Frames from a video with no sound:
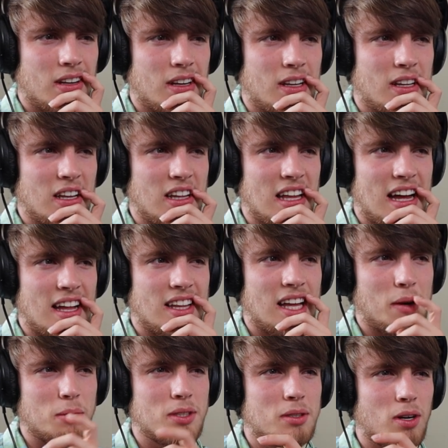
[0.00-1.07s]
And then that,
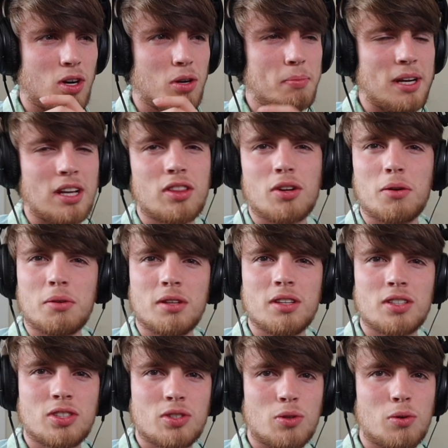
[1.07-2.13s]
that was her being thrown in the
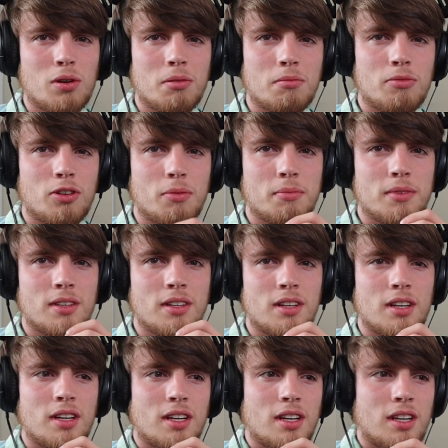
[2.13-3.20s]
storm from.
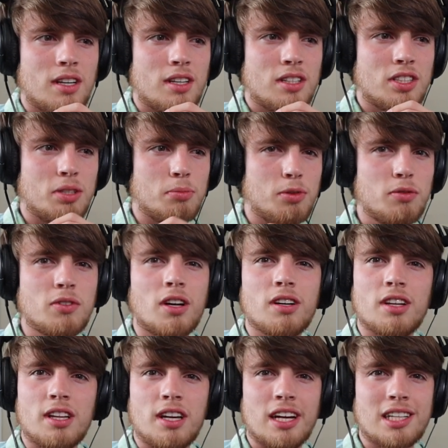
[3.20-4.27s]
She moved on
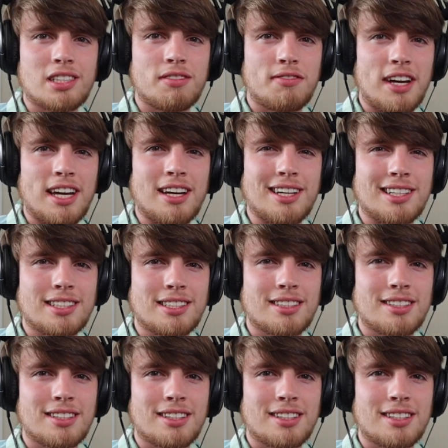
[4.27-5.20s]
to the next phase.